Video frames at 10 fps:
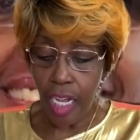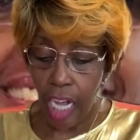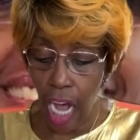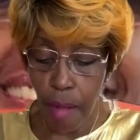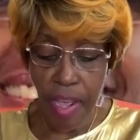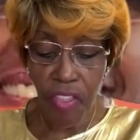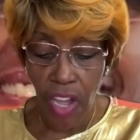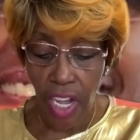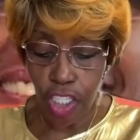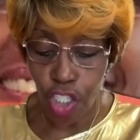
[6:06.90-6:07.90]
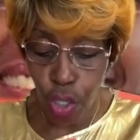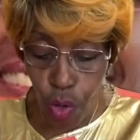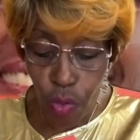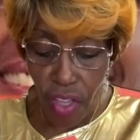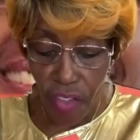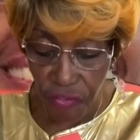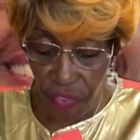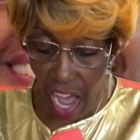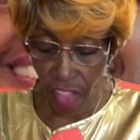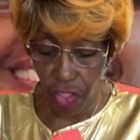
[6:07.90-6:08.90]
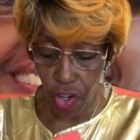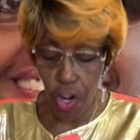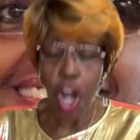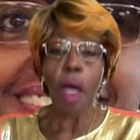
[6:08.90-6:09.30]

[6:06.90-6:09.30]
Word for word: cometh unto the Father